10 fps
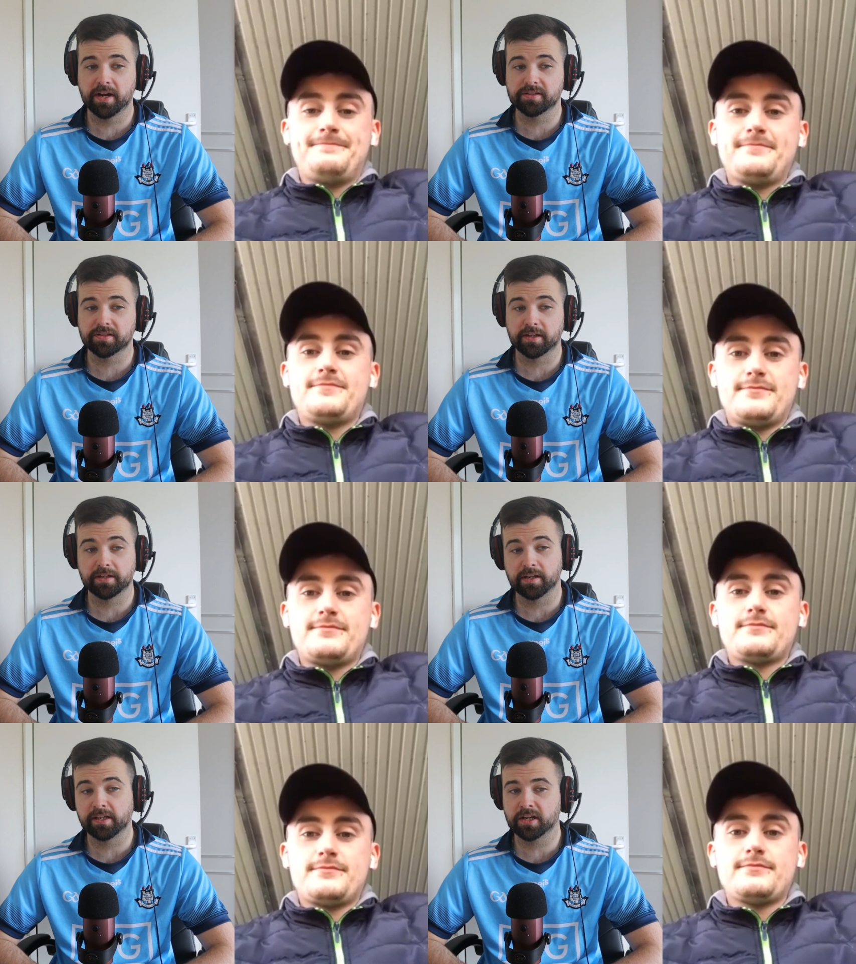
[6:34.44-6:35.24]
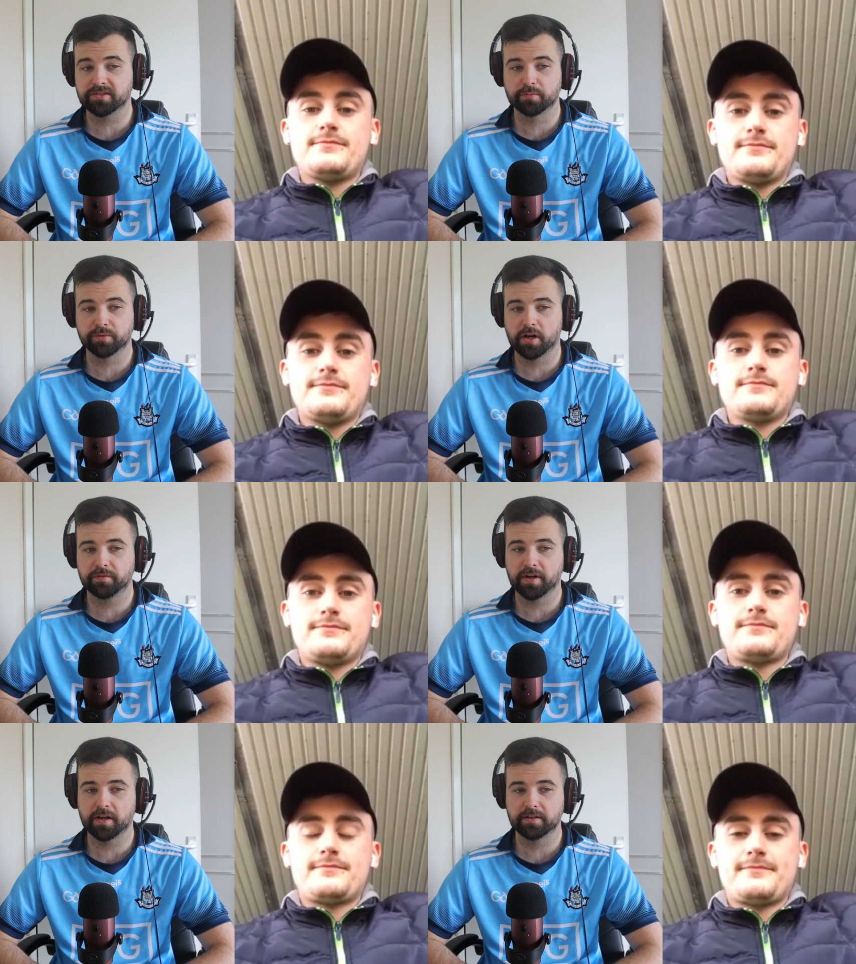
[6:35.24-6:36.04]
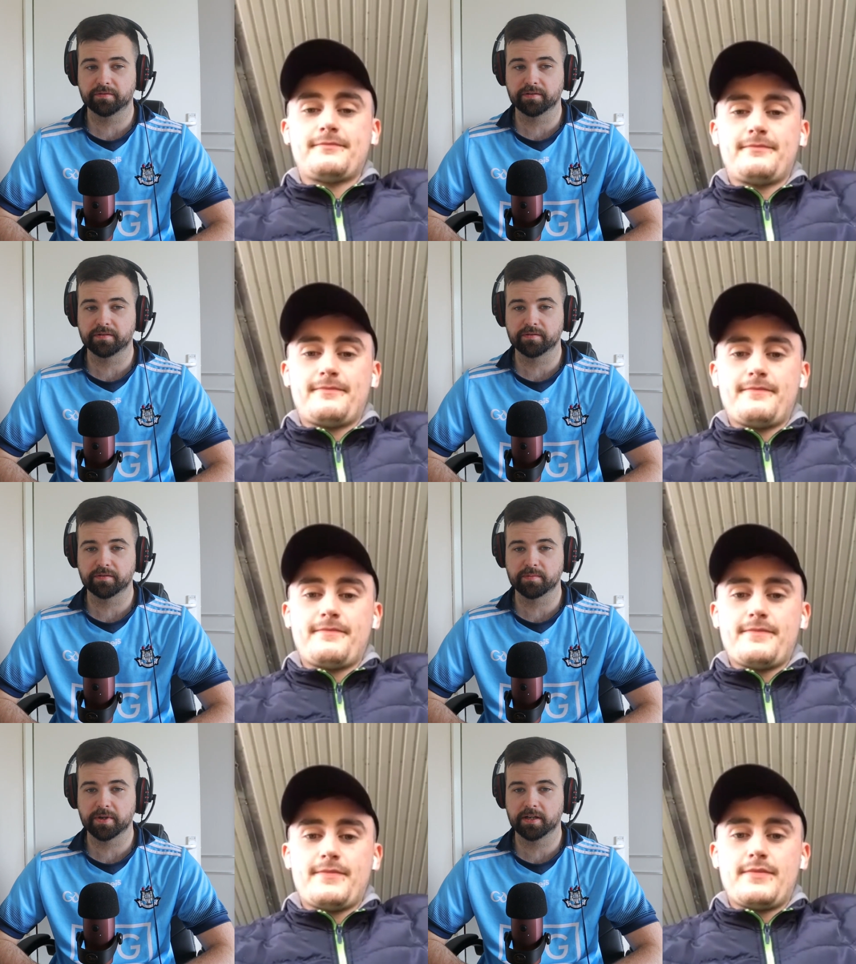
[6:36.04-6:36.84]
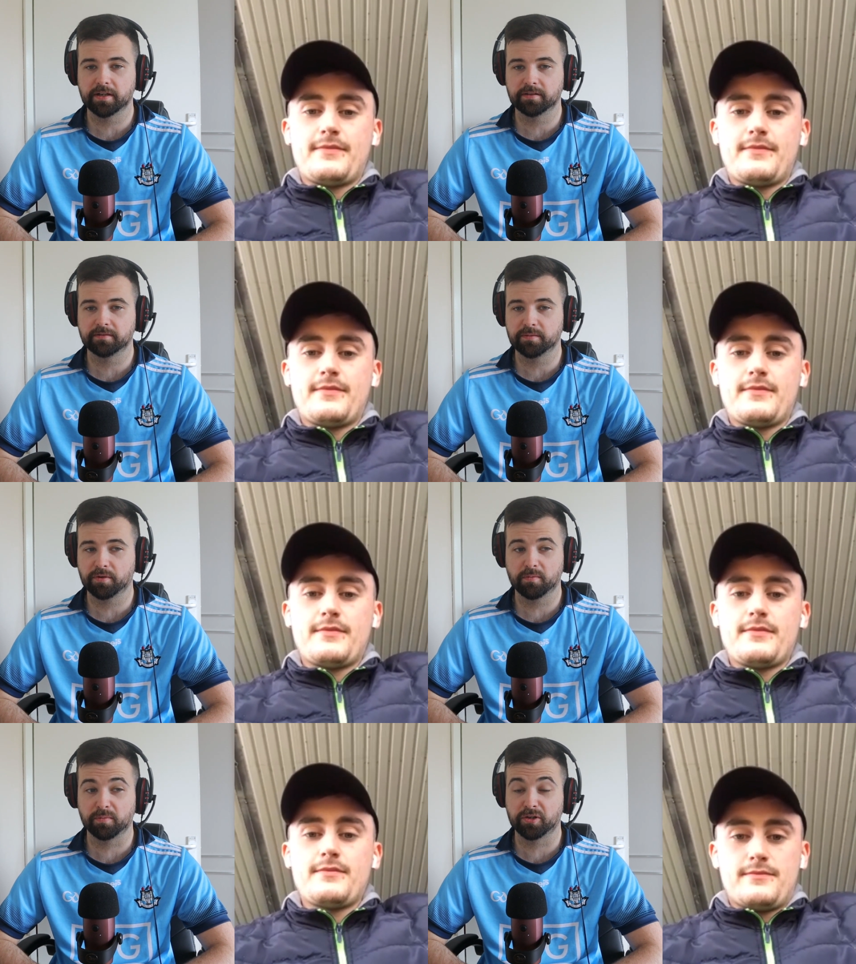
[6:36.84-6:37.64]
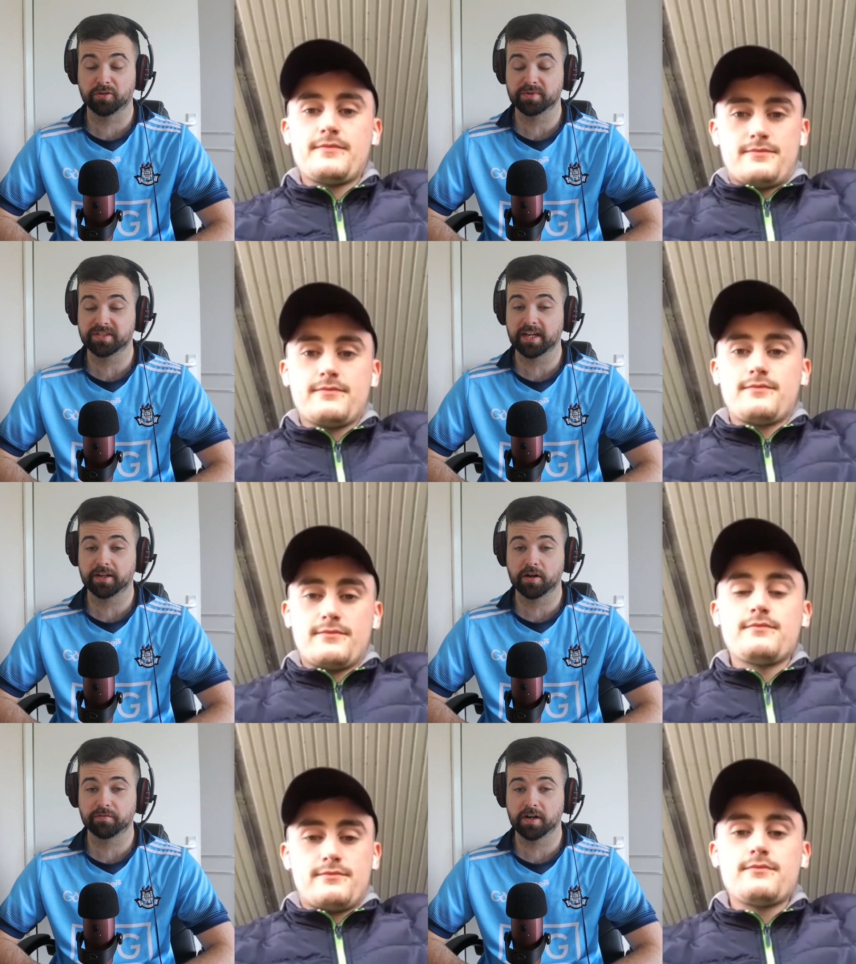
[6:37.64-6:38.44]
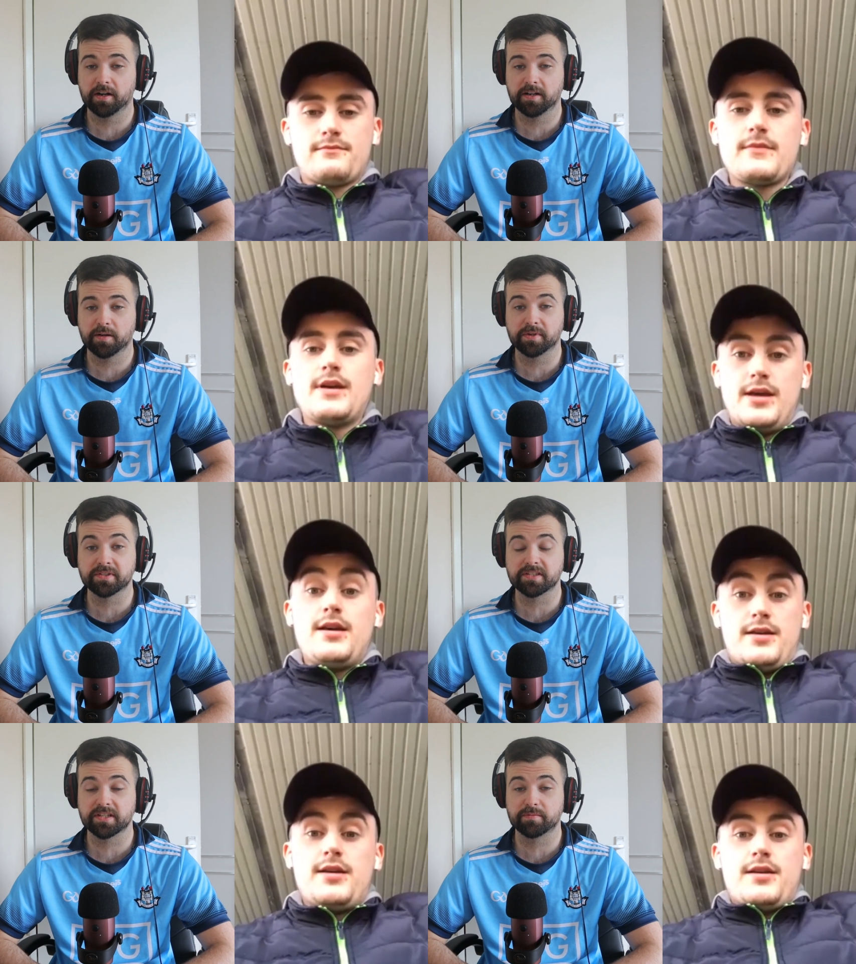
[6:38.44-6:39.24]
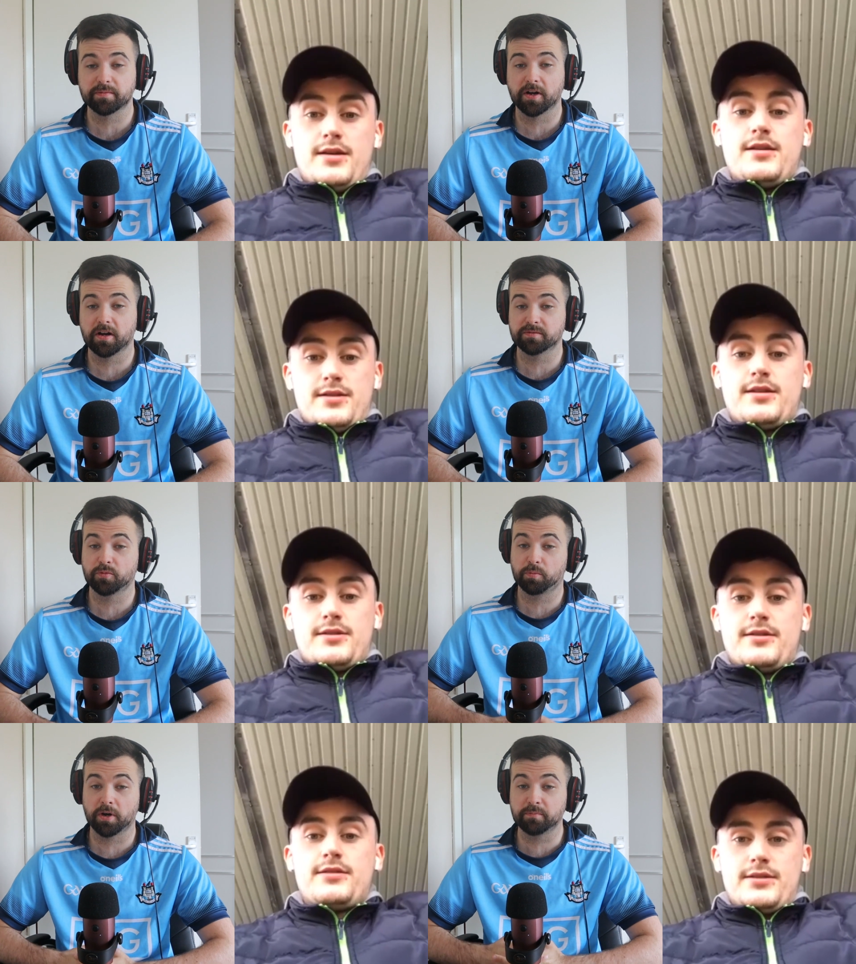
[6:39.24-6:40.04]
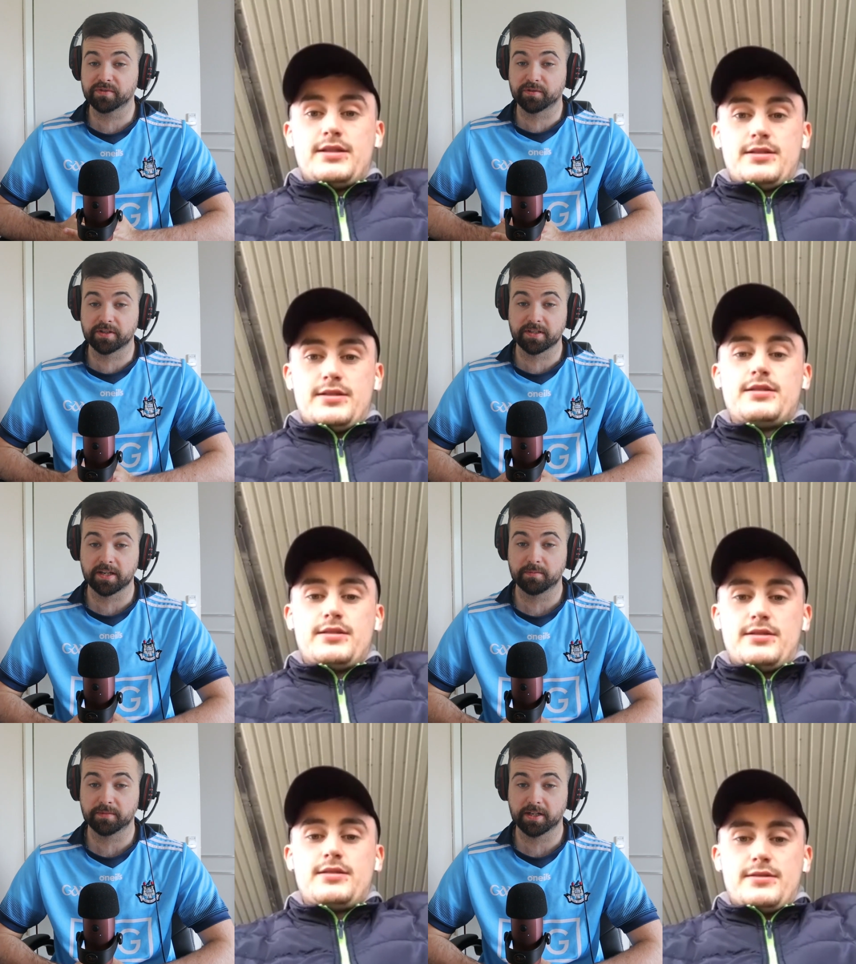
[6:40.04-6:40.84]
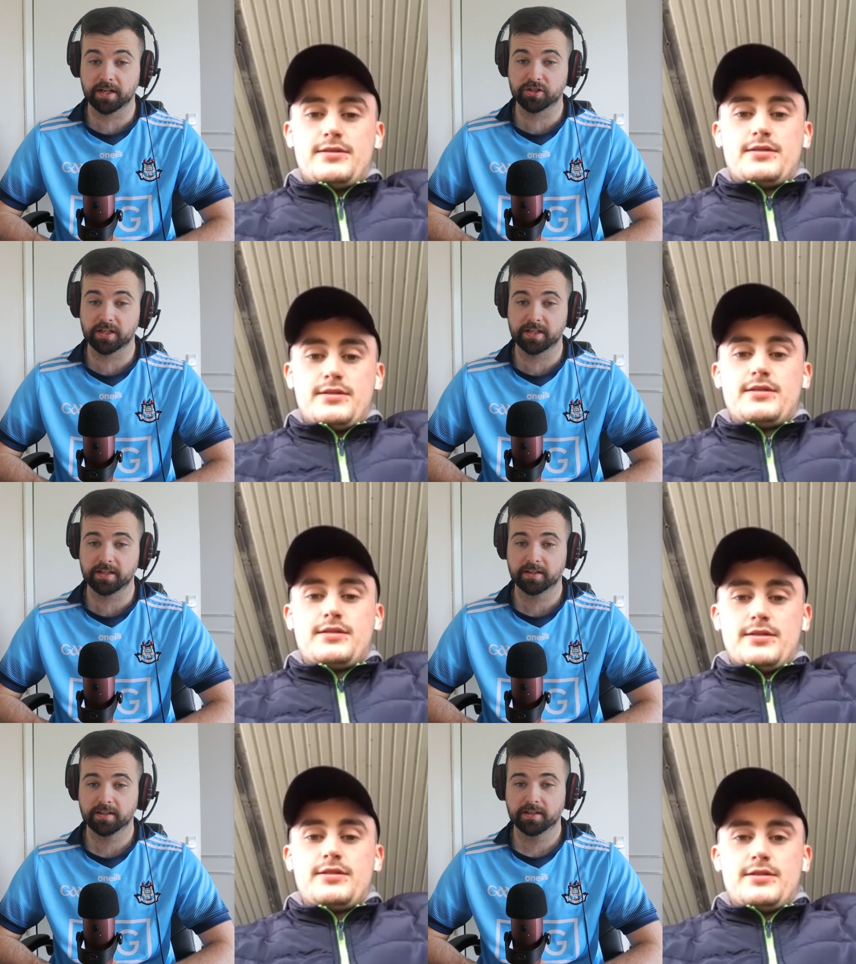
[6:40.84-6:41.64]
Speaker 1: ways like he, he got subbed off there in the 55th minute and he probably could have been taken off earlier because he seemed to be causing more problems for the team than actually